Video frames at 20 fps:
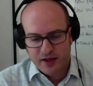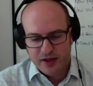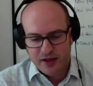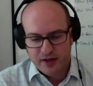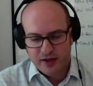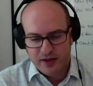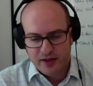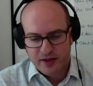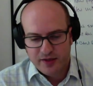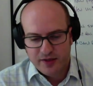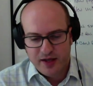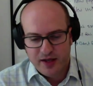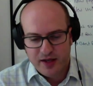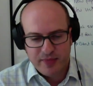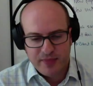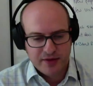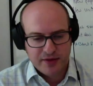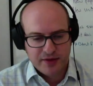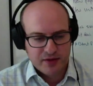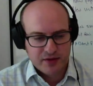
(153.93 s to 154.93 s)
and that
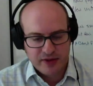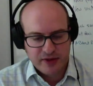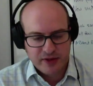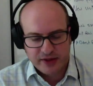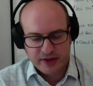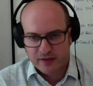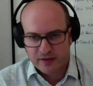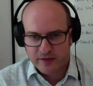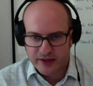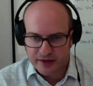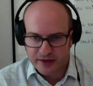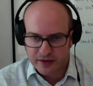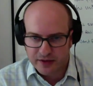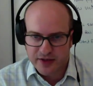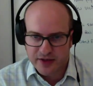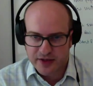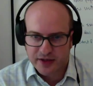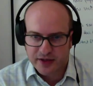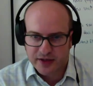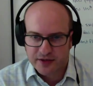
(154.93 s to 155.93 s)
pen could be kind of like their
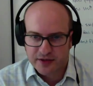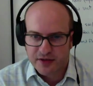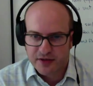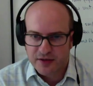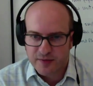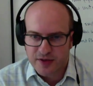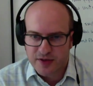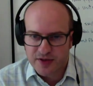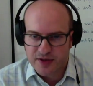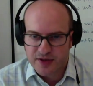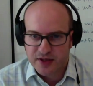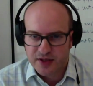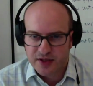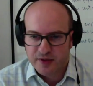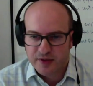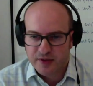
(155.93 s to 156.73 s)
ticket to the museum.